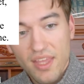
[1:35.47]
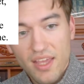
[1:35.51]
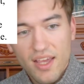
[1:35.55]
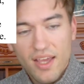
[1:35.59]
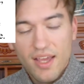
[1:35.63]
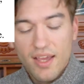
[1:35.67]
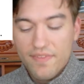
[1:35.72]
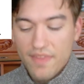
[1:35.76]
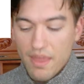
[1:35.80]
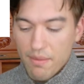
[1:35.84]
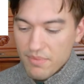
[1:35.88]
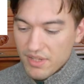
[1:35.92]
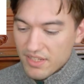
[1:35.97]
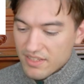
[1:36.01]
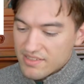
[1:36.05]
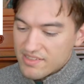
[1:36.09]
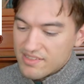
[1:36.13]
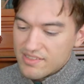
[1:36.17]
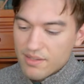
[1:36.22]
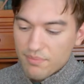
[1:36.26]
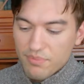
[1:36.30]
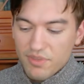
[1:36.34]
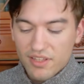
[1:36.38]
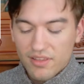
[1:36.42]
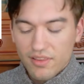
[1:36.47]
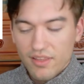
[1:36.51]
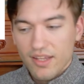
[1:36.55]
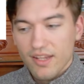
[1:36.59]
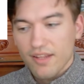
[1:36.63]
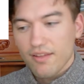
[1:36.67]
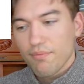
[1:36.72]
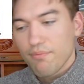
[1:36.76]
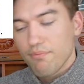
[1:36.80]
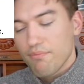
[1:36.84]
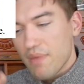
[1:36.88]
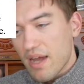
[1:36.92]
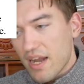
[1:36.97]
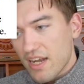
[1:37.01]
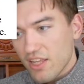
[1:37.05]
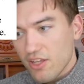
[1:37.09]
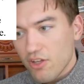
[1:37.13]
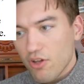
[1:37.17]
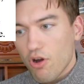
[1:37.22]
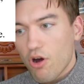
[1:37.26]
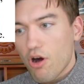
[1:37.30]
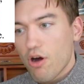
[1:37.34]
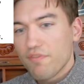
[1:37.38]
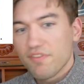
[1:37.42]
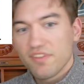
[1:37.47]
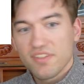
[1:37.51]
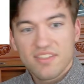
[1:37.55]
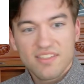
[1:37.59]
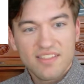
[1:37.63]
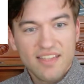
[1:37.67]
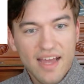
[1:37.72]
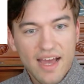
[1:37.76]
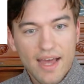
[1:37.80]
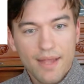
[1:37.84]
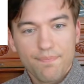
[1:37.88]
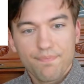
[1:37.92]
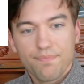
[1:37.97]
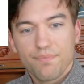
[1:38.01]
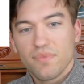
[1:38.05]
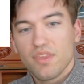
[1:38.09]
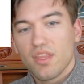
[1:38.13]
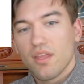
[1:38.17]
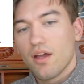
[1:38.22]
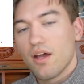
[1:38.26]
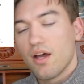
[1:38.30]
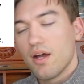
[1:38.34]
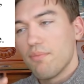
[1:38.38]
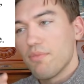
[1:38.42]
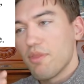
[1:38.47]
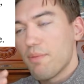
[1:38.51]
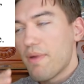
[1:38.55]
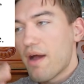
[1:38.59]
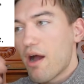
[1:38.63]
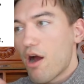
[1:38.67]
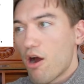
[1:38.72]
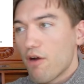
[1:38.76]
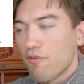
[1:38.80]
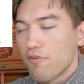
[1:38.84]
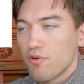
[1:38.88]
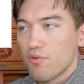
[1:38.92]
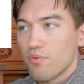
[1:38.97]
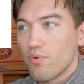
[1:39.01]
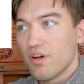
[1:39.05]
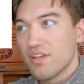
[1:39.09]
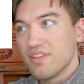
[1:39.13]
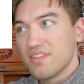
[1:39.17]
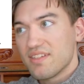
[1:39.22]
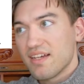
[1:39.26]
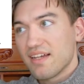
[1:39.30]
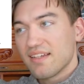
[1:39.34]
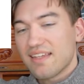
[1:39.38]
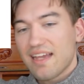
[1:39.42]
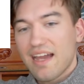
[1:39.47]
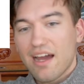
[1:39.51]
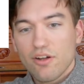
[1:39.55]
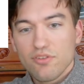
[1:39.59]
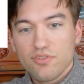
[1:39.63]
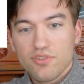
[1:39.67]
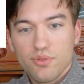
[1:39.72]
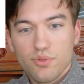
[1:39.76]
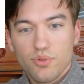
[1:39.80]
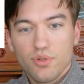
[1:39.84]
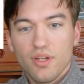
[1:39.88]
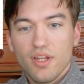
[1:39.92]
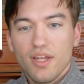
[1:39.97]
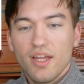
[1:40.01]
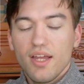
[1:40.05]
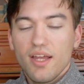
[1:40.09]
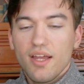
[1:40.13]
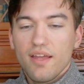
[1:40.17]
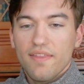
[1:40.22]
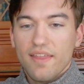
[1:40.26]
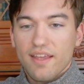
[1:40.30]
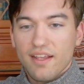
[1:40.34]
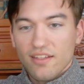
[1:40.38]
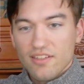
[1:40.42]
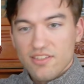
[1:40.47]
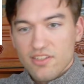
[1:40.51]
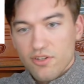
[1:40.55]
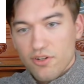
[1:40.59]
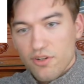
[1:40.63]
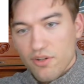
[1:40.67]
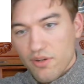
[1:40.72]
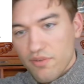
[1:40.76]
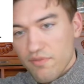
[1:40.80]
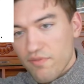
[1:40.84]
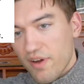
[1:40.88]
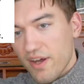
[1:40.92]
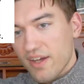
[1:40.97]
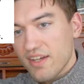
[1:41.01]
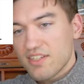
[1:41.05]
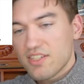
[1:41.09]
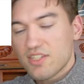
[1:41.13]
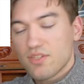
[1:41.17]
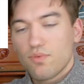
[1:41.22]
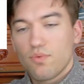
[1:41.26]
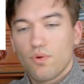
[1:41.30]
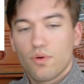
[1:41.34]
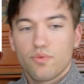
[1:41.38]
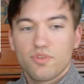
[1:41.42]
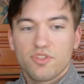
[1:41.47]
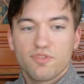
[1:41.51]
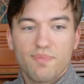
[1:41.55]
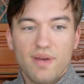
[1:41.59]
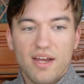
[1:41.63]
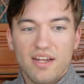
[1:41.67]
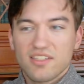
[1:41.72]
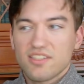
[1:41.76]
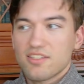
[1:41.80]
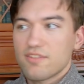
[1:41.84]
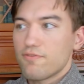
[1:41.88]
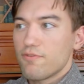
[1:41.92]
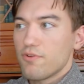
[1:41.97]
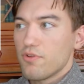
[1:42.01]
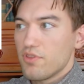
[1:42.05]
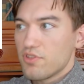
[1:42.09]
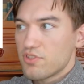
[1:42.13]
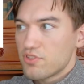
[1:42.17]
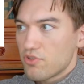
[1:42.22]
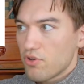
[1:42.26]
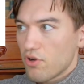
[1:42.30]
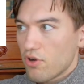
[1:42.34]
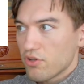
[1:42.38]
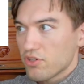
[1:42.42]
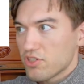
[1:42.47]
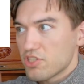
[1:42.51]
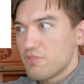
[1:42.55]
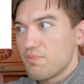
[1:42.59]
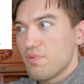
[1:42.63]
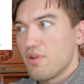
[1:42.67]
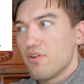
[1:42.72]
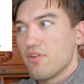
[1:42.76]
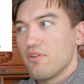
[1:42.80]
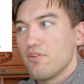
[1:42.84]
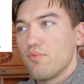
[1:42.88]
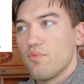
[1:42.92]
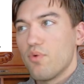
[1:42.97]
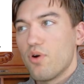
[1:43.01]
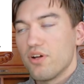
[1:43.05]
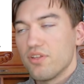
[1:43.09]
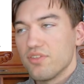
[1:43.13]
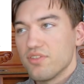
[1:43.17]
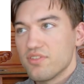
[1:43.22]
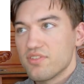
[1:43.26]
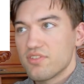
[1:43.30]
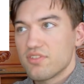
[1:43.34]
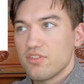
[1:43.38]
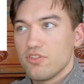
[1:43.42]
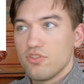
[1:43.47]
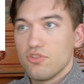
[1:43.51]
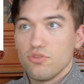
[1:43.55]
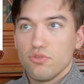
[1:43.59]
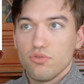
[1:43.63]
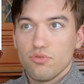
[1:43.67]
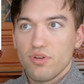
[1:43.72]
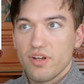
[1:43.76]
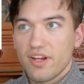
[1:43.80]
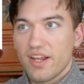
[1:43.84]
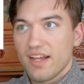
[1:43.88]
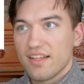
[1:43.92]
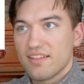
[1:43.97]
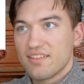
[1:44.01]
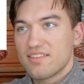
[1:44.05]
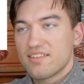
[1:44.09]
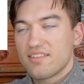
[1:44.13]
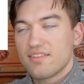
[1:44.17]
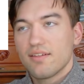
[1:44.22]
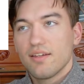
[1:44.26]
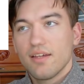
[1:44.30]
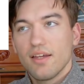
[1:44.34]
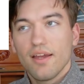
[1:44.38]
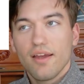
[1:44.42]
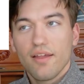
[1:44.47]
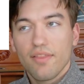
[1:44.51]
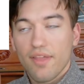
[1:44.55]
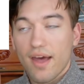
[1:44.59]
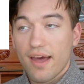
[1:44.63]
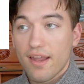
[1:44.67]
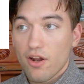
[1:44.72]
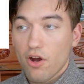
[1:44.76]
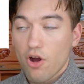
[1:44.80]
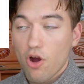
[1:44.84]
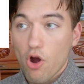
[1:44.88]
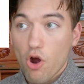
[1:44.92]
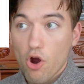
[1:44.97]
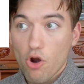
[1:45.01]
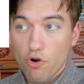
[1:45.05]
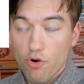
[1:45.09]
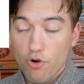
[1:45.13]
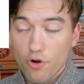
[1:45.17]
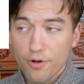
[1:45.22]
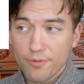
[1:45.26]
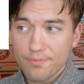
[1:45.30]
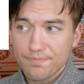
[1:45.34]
That means something like many often sat, the powerful ones at council. They considered advice what was best for the strong-spirited ones to do against that horror.